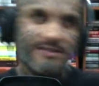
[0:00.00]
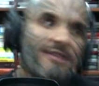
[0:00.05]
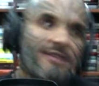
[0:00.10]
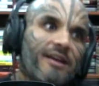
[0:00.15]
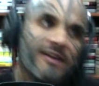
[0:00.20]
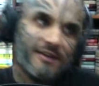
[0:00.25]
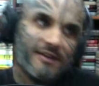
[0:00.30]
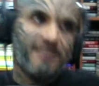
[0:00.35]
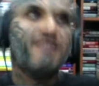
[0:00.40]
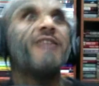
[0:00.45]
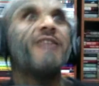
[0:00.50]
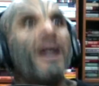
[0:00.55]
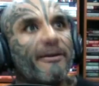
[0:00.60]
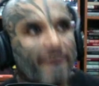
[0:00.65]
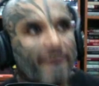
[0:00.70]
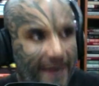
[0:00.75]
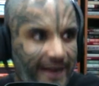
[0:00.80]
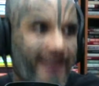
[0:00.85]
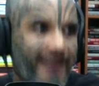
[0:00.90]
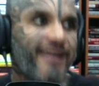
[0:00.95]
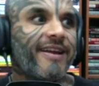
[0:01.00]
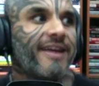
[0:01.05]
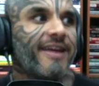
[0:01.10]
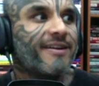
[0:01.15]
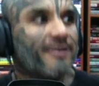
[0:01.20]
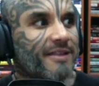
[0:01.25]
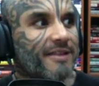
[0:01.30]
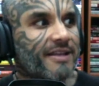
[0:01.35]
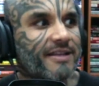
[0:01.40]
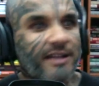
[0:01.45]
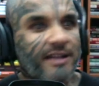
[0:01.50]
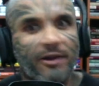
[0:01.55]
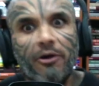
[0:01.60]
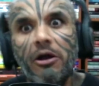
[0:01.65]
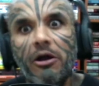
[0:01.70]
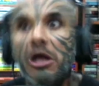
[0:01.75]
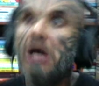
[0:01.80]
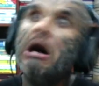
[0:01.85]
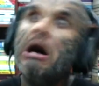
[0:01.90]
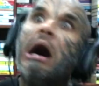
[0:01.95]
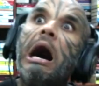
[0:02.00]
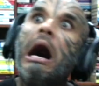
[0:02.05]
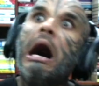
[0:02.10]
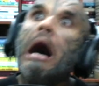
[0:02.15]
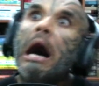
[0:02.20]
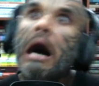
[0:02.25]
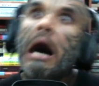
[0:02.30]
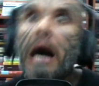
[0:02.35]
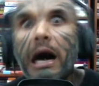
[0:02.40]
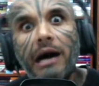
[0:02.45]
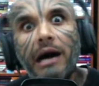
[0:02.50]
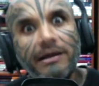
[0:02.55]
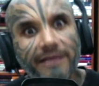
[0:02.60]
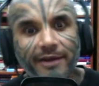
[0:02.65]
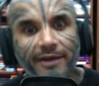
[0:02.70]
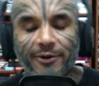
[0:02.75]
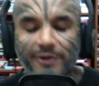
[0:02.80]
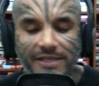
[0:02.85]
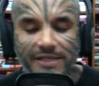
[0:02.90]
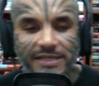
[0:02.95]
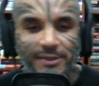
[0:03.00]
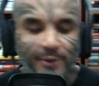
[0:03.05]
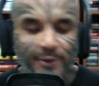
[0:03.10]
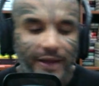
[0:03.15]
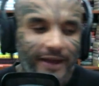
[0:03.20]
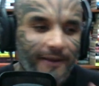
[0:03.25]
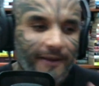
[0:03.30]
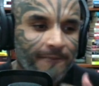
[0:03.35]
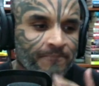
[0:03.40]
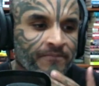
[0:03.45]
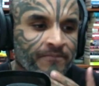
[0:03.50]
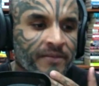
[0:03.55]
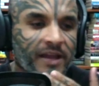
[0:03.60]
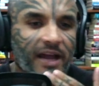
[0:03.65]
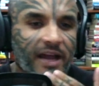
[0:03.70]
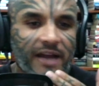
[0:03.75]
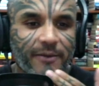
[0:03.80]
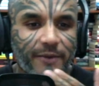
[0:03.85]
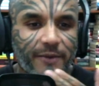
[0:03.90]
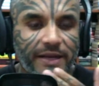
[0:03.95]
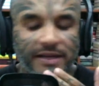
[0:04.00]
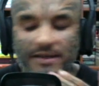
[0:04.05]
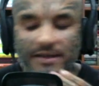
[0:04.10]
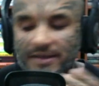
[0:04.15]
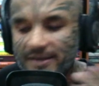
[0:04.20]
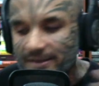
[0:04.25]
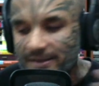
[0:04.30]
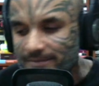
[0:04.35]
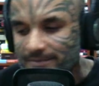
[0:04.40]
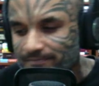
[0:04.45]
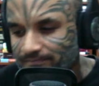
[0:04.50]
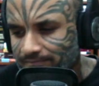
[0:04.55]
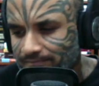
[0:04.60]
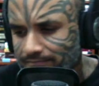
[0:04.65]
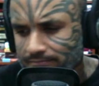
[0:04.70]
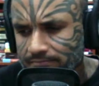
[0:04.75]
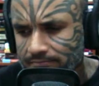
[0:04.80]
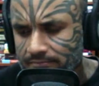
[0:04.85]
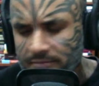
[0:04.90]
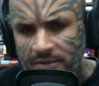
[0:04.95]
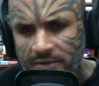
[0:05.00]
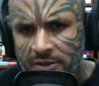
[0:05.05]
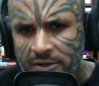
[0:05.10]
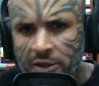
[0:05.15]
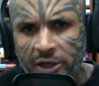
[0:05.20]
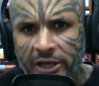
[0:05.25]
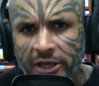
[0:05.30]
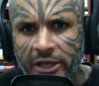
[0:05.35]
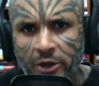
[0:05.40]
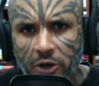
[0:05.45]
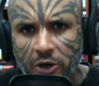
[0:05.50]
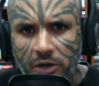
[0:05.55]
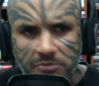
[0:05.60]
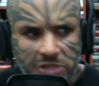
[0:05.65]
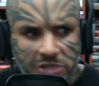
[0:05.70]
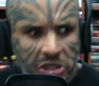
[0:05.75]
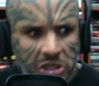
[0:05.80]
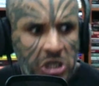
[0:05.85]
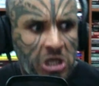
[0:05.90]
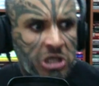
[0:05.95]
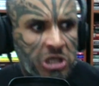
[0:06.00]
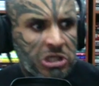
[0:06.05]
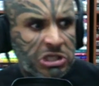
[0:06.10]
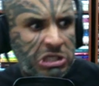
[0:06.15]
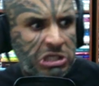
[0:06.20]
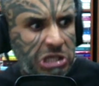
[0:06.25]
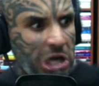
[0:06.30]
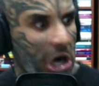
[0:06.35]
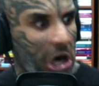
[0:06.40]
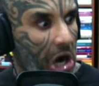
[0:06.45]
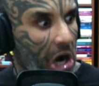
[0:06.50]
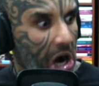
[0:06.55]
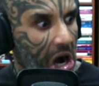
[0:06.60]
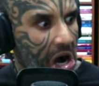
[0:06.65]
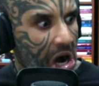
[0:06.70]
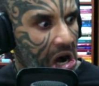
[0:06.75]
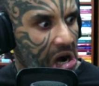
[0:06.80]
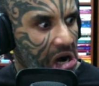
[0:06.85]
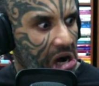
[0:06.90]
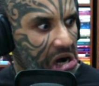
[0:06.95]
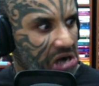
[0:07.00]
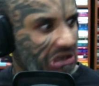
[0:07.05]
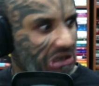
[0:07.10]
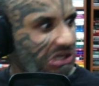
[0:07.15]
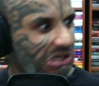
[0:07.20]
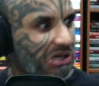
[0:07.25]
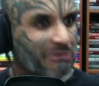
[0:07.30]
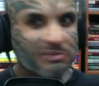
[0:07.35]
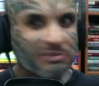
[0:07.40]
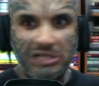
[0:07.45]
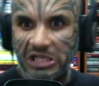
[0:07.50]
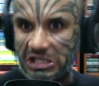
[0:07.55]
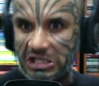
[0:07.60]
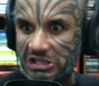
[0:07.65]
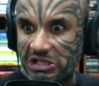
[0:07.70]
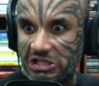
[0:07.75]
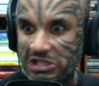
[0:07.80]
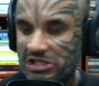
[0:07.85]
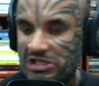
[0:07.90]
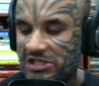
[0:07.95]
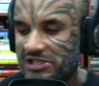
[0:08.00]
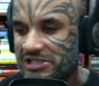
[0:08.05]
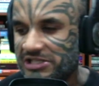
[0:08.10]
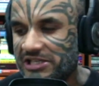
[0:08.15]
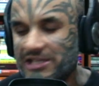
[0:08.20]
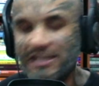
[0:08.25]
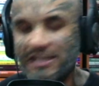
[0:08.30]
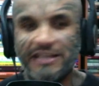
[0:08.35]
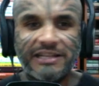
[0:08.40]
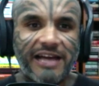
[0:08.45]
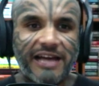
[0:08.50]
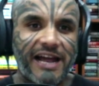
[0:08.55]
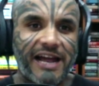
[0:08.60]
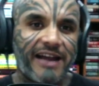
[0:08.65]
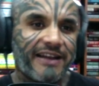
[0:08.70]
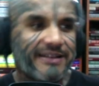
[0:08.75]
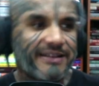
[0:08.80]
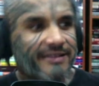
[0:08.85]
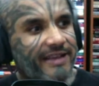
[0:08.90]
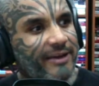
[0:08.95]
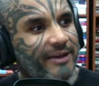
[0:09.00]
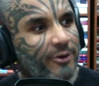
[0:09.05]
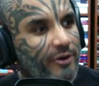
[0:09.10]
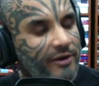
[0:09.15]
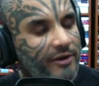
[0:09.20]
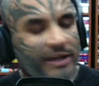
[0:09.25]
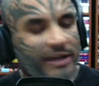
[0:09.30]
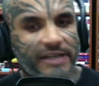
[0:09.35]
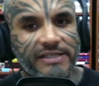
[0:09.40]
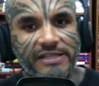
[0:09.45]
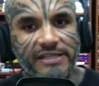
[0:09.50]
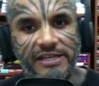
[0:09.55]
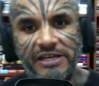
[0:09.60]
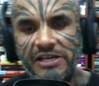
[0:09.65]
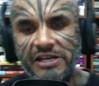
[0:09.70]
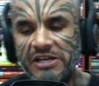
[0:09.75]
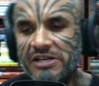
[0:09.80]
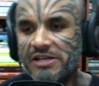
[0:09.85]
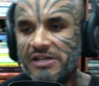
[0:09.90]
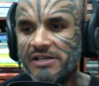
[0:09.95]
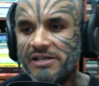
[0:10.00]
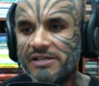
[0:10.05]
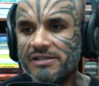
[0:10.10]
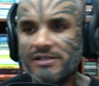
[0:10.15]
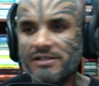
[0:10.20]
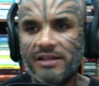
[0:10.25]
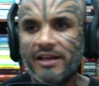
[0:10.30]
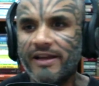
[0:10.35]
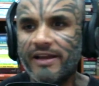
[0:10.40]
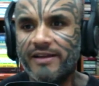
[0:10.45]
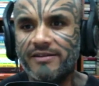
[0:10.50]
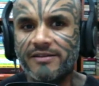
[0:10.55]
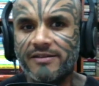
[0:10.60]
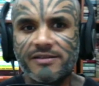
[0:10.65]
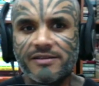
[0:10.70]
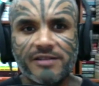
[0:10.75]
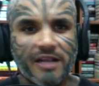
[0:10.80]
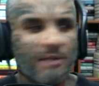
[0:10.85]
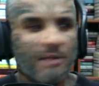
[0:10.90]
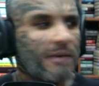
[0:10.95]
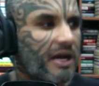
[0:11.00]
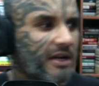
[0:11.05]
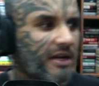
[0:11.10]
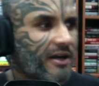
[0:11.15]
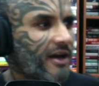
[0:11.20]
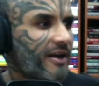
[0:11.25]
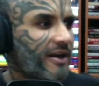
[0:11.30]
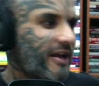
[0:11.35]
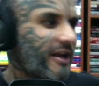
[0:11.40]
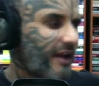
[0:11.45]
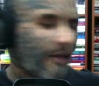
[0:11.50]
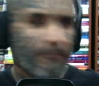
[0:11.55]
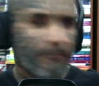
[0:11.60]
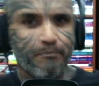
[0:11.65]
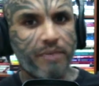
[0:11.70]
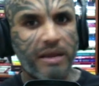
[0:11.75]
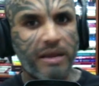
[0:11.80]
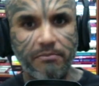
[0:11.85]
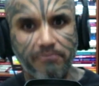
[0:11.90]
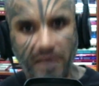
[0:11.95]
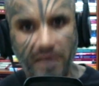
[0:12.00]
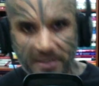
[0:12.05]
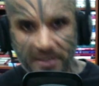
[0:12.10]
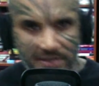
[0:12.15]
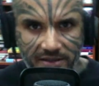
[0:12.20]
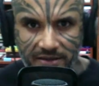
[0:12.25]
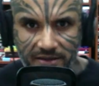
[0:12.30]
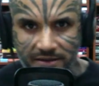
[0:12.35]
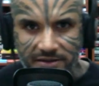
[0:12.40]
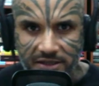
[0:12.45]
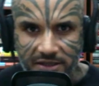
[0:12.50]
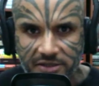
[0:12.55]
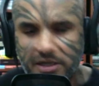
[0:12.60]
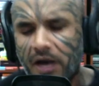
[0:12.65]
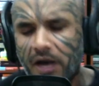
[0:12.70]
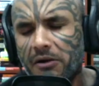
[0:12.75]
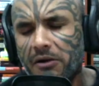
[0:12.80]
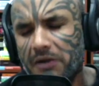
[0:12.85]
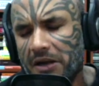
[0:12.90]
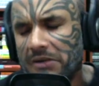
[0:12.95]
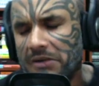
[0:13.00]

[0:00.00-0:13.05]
you know, gyrating and all that, they go, ah, they go this way. And when the hero comes, yeah, he comes like this and like that, and they go crazy. Like Salman Khan can have big muscles and Shahrukh